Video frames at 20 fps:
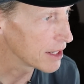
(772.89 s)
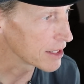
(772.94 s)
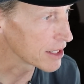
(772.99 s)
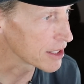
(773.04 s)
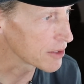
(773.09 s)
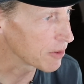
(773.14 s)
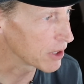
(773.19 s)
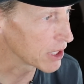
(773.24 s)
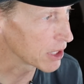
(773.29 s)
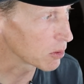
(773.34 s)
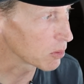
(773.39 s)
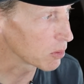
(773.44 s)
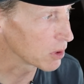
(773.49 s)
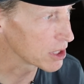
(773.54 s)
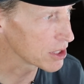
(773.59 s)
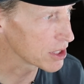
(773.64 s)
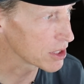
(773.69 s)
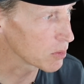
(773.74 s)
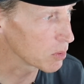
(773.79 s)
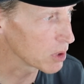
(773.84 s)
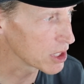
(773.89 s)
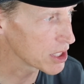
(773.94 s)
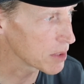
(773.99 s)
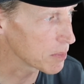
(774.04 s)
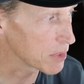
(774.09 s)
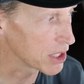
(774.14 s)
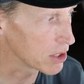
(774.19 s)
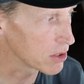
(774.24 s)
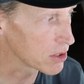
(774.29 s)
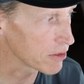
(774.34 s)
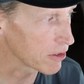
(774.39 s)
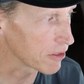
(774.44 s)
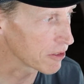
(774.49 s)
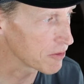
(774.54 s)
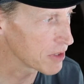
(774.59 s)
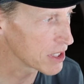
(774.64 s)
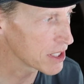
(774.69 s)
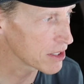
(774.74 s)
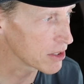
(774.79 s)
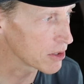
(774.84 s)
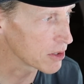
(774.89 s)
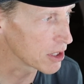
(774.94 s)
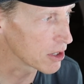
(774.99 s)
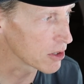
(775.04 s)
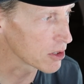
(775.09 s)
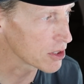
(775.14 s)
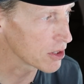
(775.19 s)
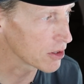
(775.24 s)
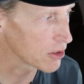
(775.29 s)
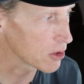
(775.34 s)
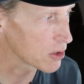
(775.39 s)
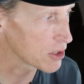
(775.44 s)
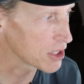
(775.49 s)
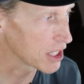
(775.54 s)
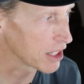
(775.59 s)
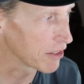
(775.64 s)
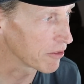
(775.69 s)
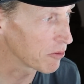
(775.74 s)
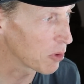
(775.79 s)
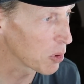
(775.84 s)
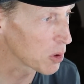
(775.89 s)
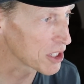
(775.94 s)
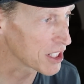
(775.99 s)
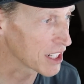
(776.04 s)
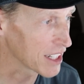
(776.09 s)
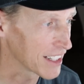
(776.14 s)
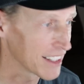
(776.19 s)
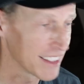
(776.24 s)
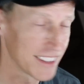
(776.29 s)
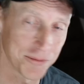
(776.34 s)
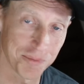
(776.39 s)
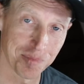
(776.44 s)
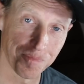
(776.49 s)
This funding was, was to be used for fiscal years 13 and 14.